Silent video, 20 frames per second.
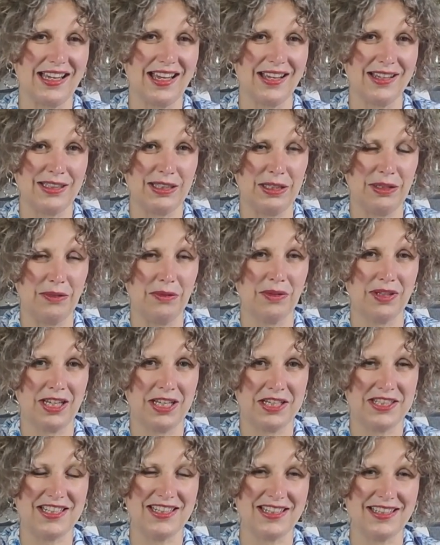our new
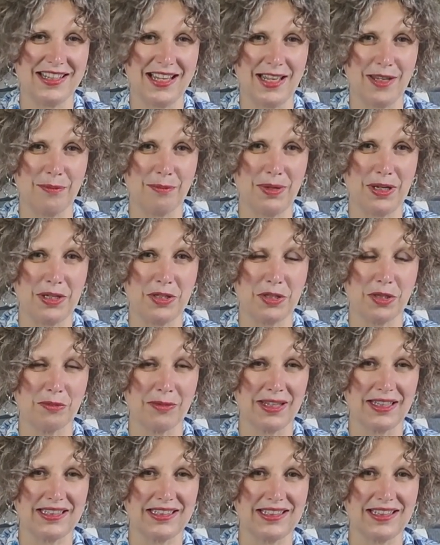kitchen and bedroom
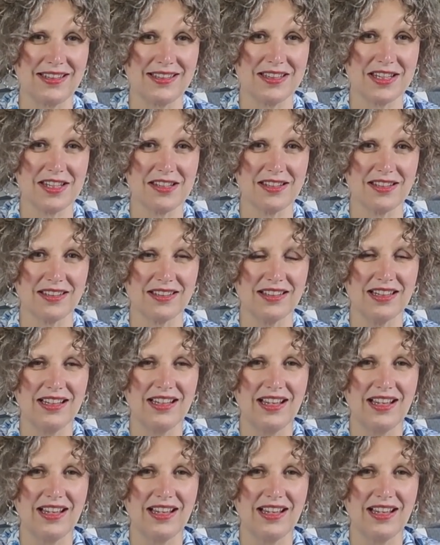extension,